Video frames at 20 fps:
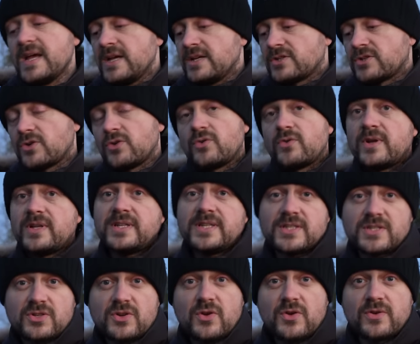So it
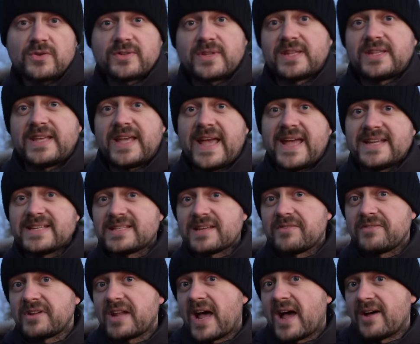is good that the
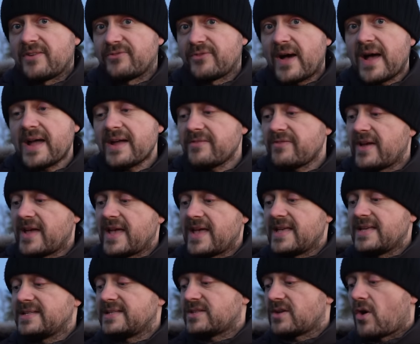a7R5
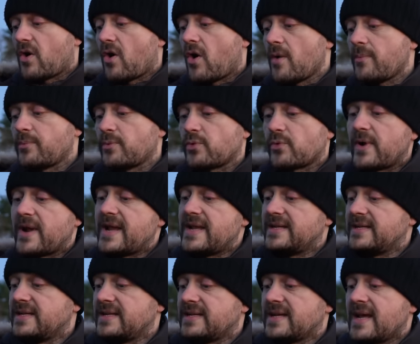has
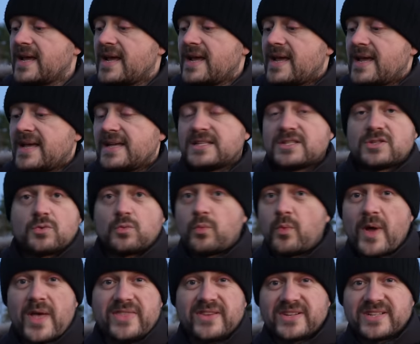upgraded its
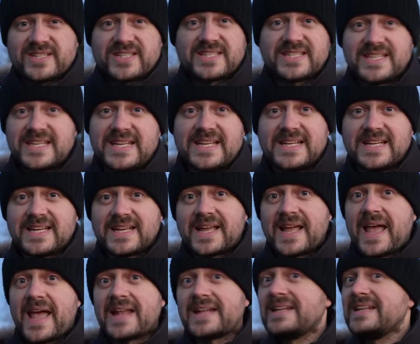weather
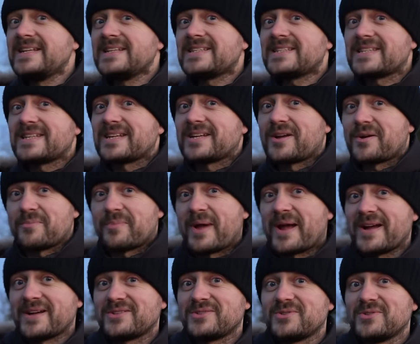sealing, at least
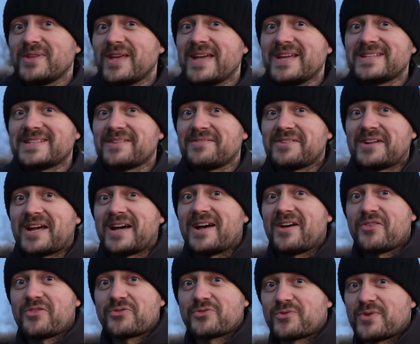compared to the
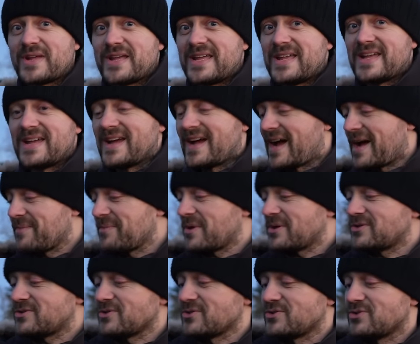a7R3. I'm
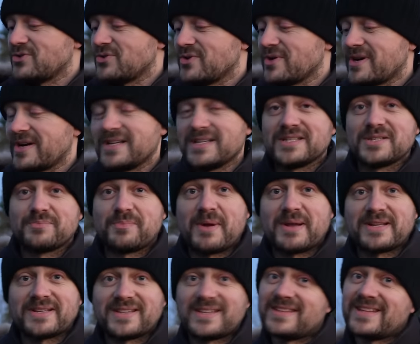not so sure it is
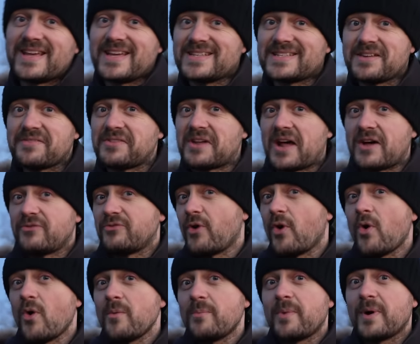better than the
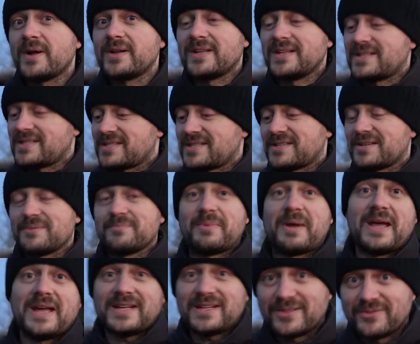a7R4, but it's
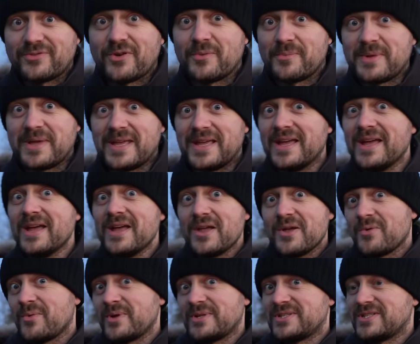better for me,
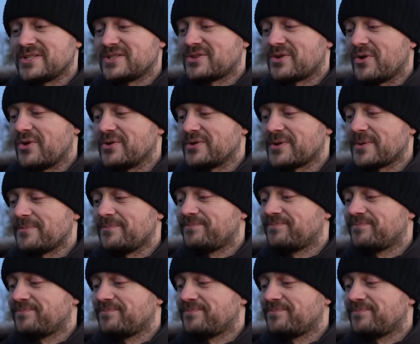which is good.